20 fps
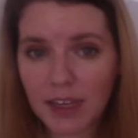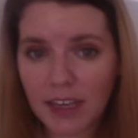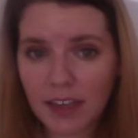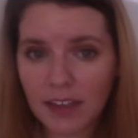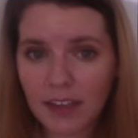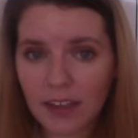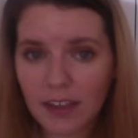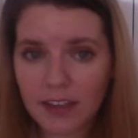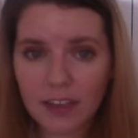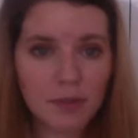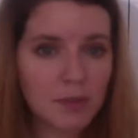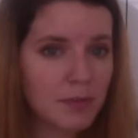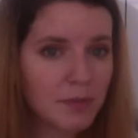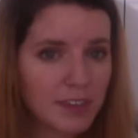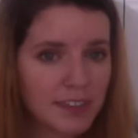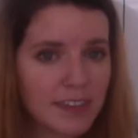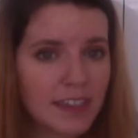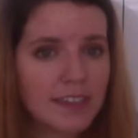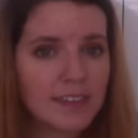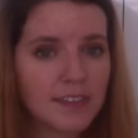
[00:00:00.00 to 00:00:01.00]
make a little bit
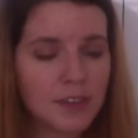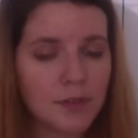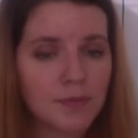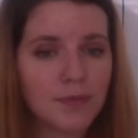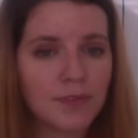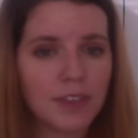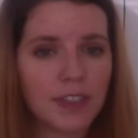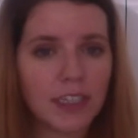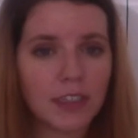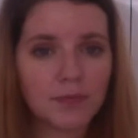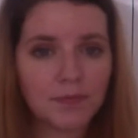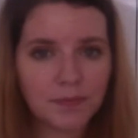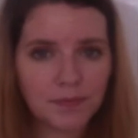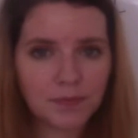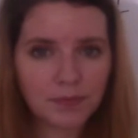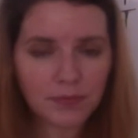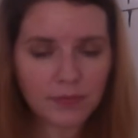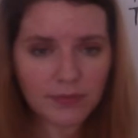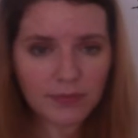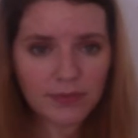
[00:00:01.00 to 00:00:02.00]
more sense, hopefully.
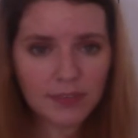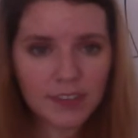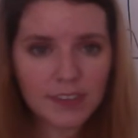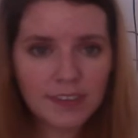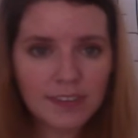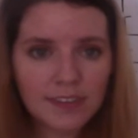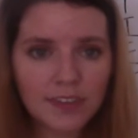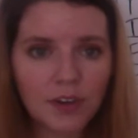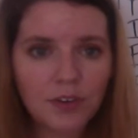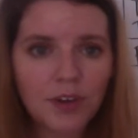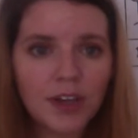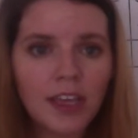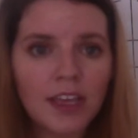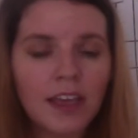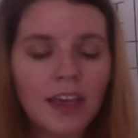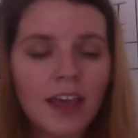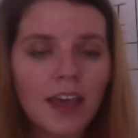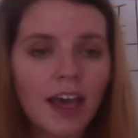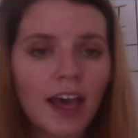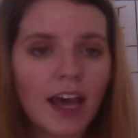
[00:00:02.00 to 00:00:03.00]
So
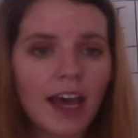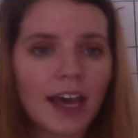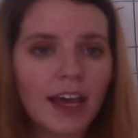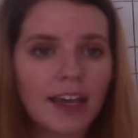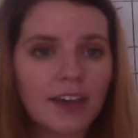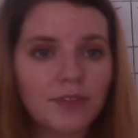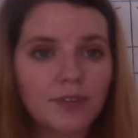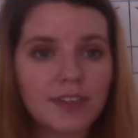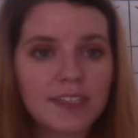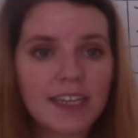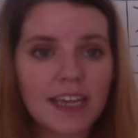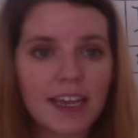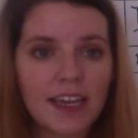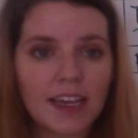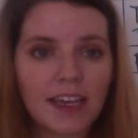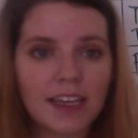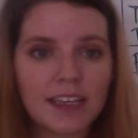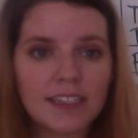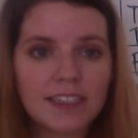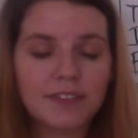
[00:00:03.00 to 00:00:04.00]
if we
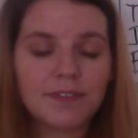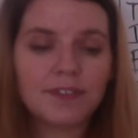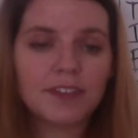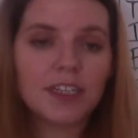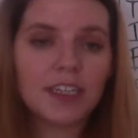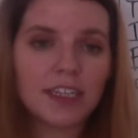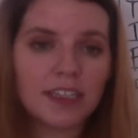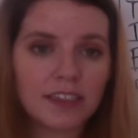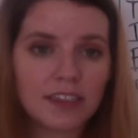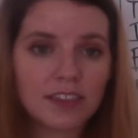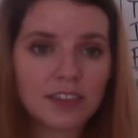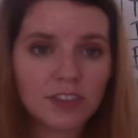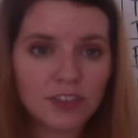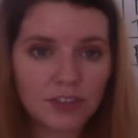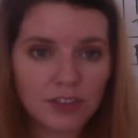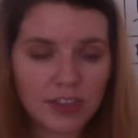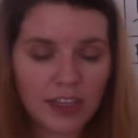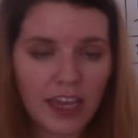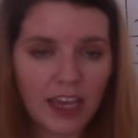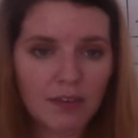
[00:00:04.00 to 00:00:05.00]
take a different
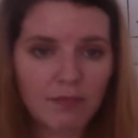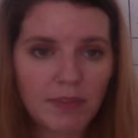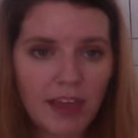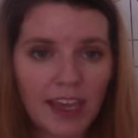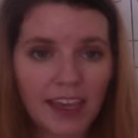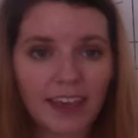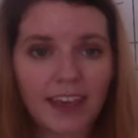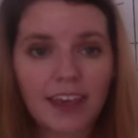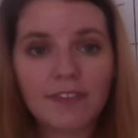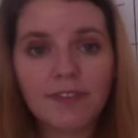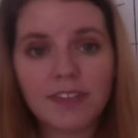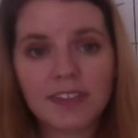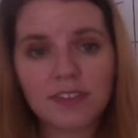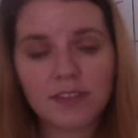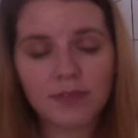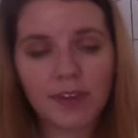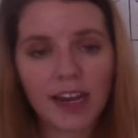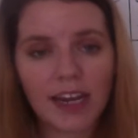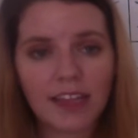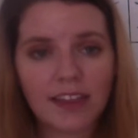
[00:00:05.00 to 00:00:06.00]
conditional claim, like if
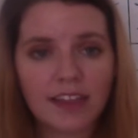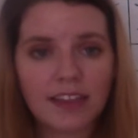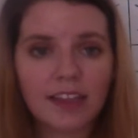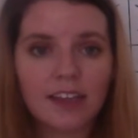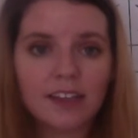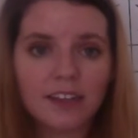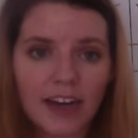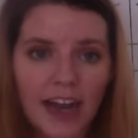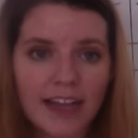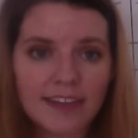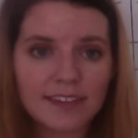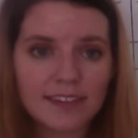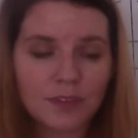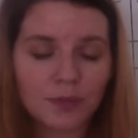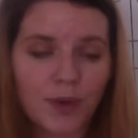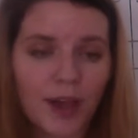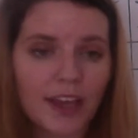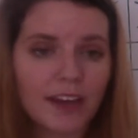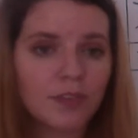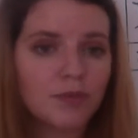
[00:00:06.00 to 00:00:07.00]
it's raining then the grass is
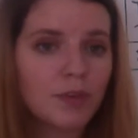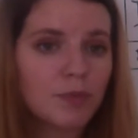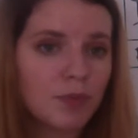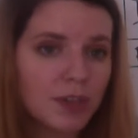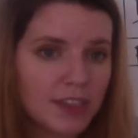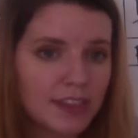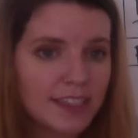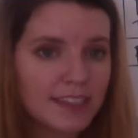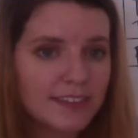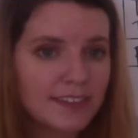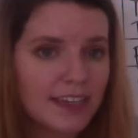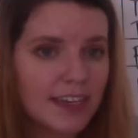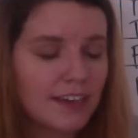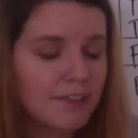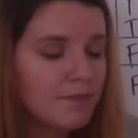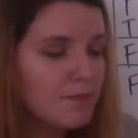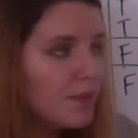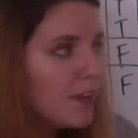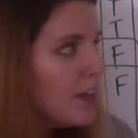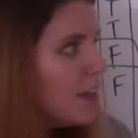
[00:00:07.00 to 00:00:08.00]
wet, and we put this
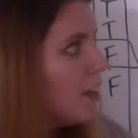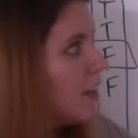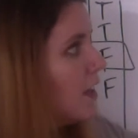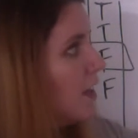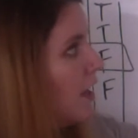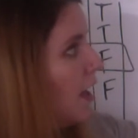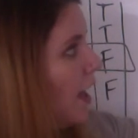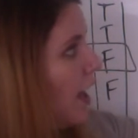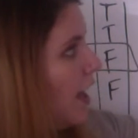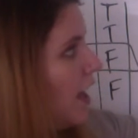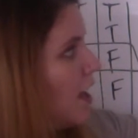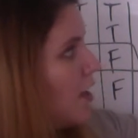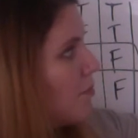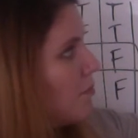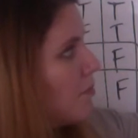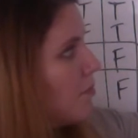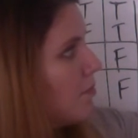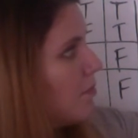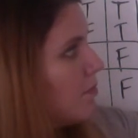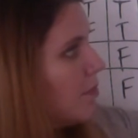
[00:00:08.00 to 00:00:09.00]
in.
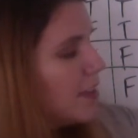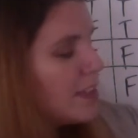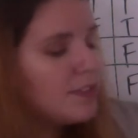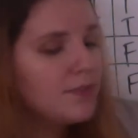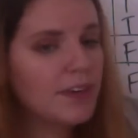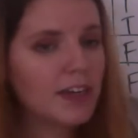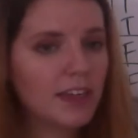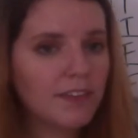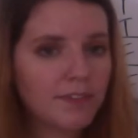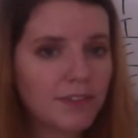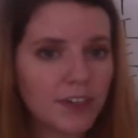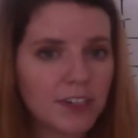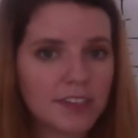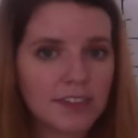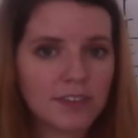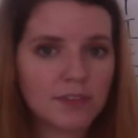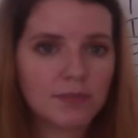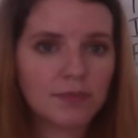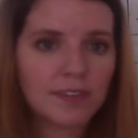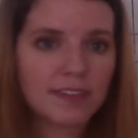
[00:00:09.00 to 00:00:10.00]
Let's run it
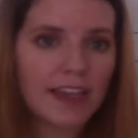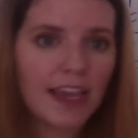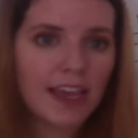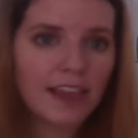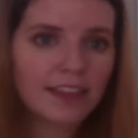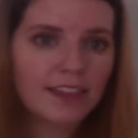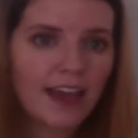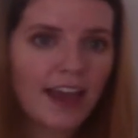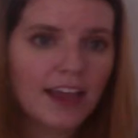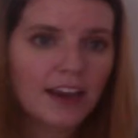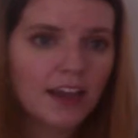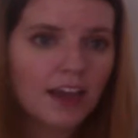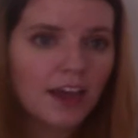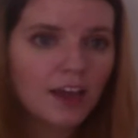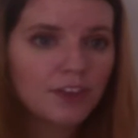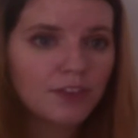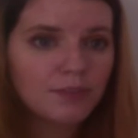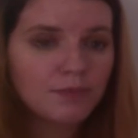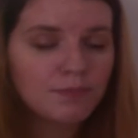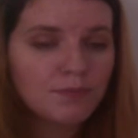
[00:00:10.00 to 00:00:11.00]
first, saying
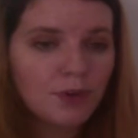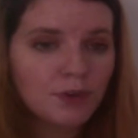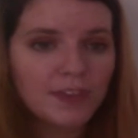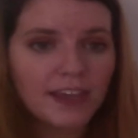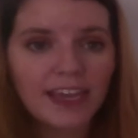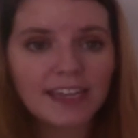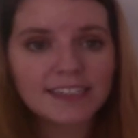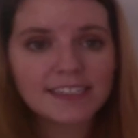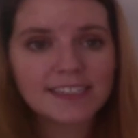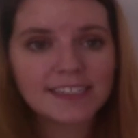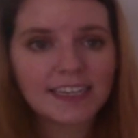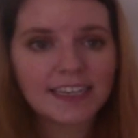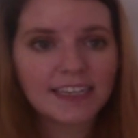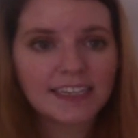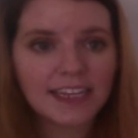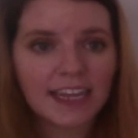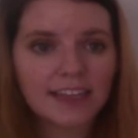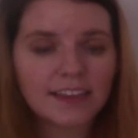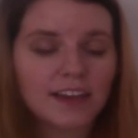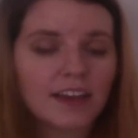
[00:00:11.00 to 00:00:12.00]
that both the
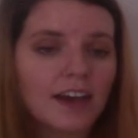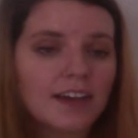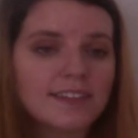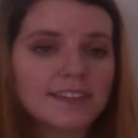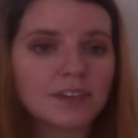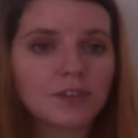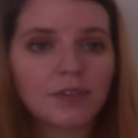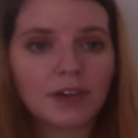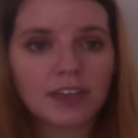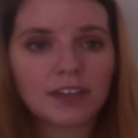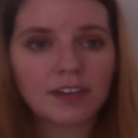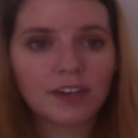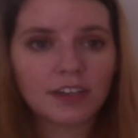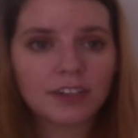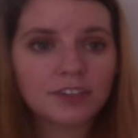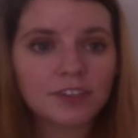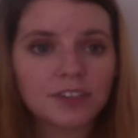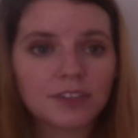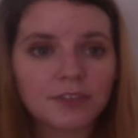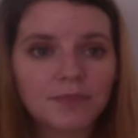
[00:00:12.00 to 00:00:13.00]
antecedent and the consequent are
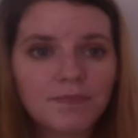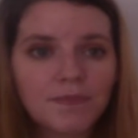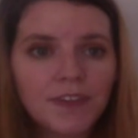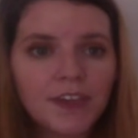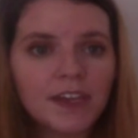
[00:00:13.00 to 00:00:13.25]
true.